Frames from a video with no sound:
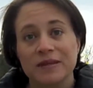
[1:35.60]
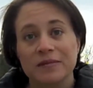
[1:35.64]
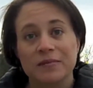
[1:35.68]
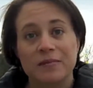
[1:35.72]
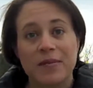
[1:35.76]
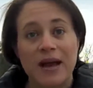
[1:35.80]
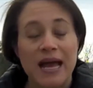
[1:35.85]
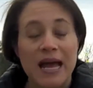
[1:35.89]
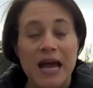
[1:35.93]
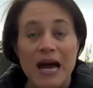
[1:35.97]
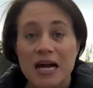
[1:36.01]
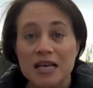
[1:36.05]

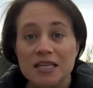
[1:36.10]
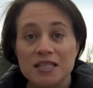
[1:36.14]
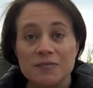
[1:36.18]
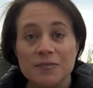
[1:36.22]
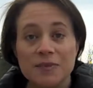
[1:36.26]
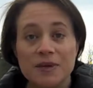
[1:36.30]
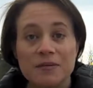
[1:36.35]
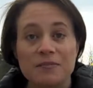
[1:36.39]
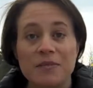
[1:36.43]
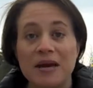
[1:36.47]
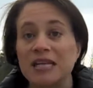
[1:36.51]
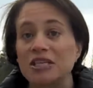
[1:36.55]
My
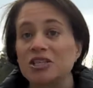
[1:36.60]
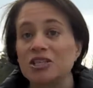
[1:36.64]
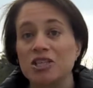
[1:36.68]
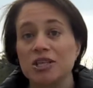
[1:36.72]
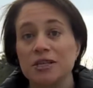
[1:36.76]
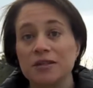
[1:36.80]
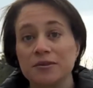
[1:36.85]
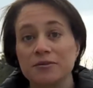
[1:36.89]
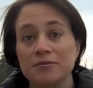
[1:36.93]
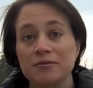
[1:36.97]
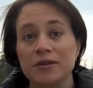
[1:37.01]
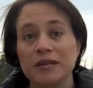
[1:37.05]
husband, my
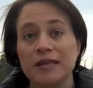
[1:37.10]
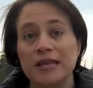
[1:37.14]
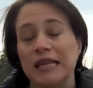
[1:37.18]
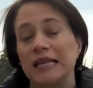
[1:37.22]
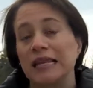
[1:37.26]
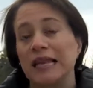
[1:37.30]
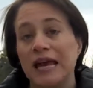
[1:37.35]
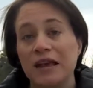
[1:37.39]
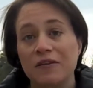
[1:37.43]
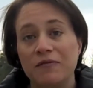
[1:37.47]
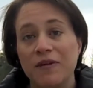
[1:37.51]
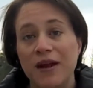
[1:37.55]
children, the
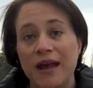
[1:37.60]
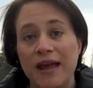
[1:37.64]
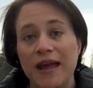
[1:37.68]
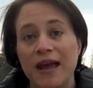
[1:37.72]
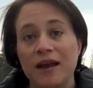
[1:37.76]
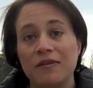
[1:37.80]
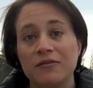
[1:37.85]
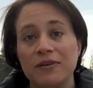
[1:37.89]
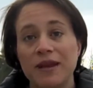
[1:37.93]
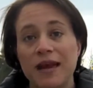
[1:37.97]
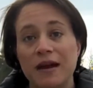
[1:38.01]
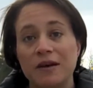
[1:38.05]
life I
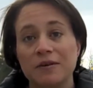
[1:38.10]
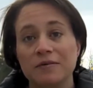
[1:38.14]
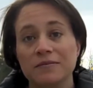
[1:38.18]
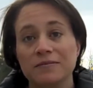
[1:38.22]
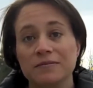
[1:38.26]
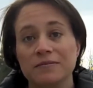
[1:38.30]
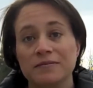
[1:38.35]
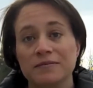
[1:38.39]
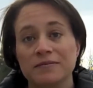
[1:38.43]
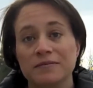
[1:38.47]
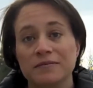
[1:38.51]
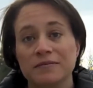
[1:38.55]
have now
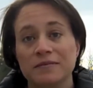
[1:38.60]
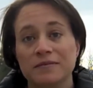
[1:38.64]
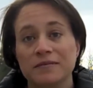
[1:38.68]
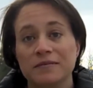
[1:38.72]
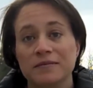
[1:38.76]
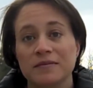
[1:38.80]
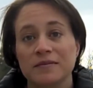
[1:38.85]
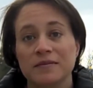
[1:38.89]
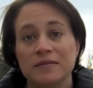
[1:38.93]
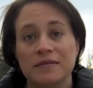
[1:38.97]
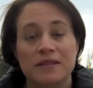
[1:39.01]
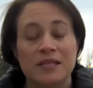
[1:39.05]

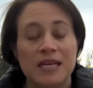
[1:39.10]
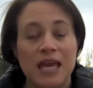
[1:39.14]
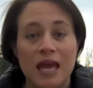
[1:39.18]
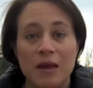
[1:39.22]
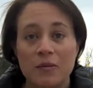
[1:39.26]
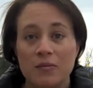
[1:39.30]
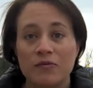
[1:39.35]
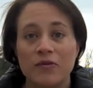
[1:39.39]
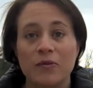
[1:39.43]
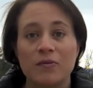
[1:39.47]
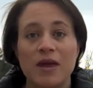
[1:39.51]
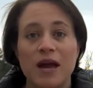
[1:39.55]

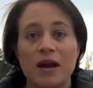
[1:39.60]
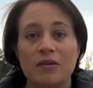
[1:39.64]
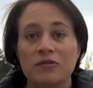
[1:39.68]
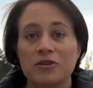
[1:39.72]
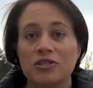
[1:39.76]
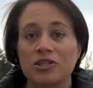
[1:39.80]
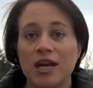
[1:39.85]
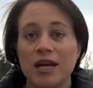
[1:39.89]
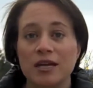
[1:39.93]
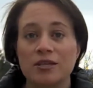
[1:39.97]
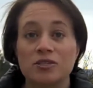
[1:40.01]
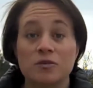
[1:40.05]
came from that
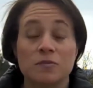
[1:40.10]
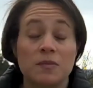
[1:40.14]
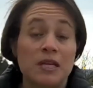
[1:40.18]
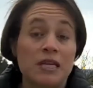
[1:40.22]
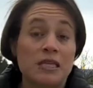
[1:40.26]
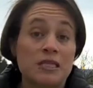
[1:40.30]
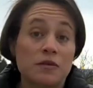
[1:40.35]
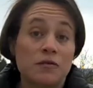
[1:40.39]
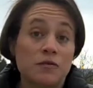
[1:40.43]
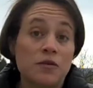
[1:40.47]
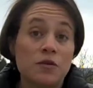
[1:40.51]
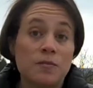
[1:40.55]
rejection,
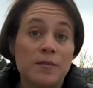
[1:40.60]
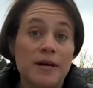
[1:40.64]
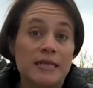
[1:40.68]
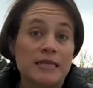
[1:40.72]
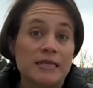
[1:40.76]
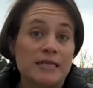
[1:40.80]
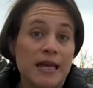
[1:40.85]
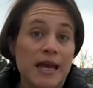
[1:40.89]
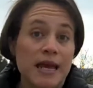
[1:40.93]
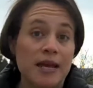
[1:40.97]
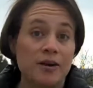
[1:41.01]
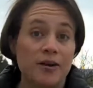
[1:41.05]
because a few
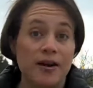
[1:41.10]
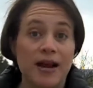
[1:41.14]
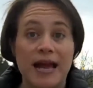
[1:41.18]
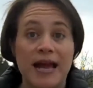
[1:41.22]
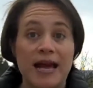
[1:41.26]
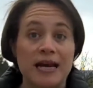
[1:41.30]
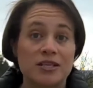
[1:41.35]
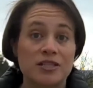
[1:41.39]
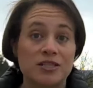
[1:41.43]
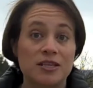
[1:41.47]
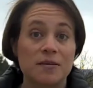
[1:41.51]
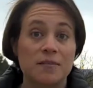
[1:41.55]
months later I
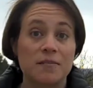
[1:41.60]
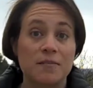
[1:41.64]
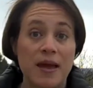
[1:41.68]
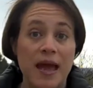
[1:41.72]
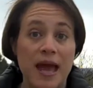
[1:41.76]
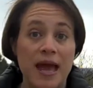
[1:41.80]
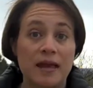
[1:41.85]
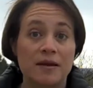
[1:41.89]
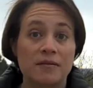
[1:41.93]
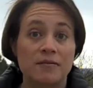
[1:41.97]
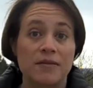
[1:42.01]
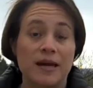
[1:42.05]
actually
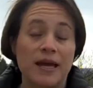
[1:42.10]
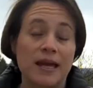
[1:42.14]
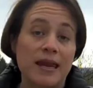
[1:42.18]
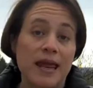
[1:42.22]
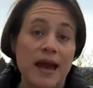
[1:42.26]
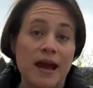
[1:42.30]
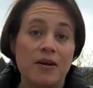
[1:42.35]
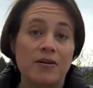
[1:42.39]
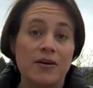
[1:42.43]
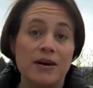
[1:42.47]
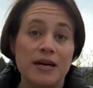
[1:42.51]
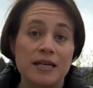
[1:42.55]
met my
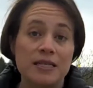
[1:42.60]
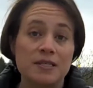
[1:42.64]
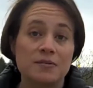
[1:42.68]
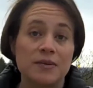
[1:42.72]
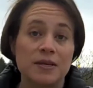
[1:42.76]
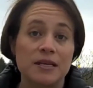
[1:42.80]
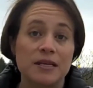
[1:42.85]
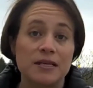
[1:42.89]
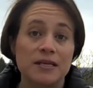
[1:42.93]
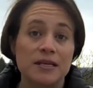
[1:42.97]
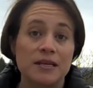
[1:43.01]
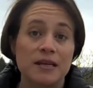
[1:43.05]
now
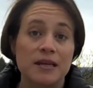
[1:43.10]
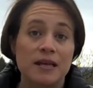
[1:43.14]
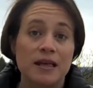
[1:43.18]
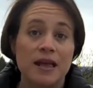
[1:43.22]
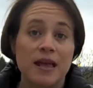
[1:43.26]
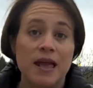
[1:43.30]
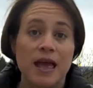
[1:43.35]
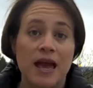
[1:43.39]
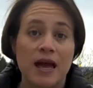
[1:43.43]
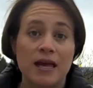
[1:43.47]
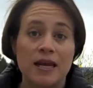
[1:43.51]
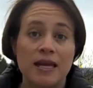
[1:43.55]
husband.
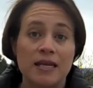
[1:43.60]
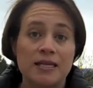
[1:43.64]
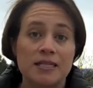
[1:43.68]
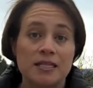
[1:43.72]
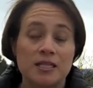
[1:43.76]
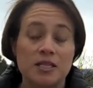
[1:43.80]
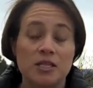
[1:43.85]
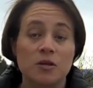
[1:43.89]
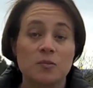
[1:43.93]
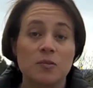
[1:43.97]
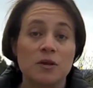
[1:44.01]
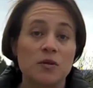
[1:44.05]
Had I
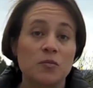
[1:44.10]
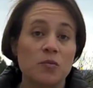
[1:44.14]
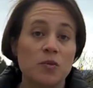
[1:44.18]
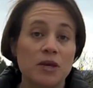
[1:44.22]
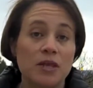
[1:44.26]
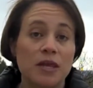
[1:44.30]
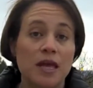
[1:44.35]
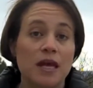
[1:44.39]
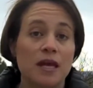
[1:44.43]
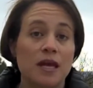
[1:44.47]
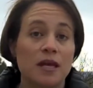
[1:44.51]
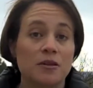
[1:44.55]
still been
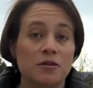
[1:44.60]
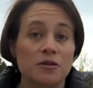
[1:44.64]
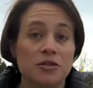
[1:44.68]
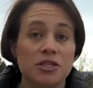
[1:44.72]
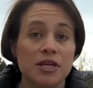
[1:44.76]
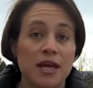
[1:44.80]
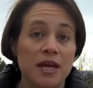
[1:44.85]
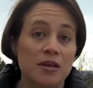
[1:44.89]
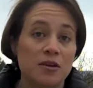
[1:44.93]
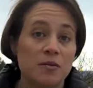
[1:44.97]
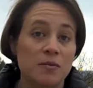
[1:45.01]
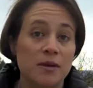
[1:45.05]
with that other
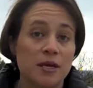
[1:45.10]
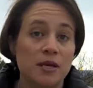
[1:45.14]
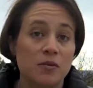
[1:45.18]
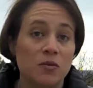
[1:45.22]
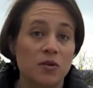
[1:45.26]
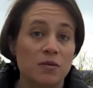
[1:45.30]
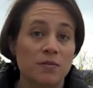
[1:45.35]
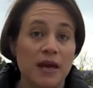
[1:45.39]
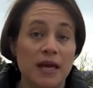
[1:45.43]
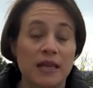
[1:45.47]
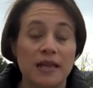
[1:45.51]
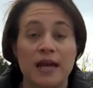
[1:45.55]
gentleman,
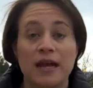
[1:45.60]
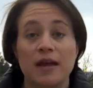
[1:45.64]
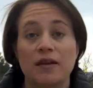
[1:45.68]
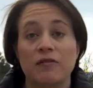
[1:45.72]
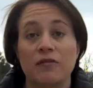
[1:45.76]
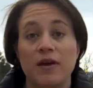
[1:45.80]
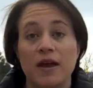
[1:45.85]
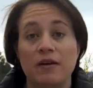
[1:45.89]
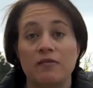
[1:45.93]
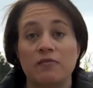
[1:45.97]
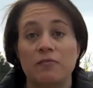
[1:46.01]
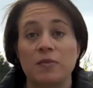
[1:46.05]
would my
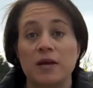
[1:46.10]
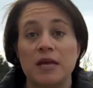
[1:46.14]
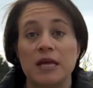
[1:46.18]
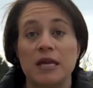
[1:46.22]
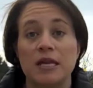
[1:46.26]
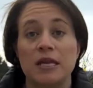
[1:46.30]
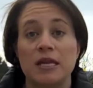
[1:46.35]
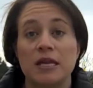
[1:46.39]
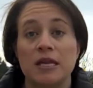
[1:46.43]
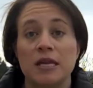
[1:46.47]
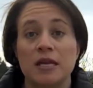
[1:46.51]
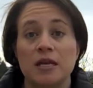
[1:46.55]
life have
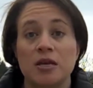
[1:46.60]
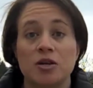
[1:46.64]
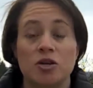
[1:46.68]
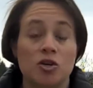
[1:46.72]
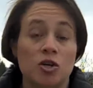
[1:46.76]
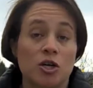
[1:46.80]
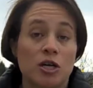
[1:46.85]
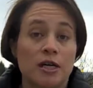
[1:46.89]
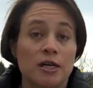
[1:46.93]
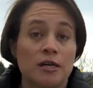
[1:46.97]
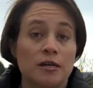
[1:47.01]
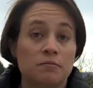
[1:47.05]
been
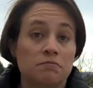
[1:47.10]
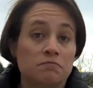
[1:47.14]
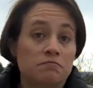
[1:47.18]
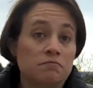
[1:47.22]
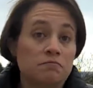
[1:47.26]
good?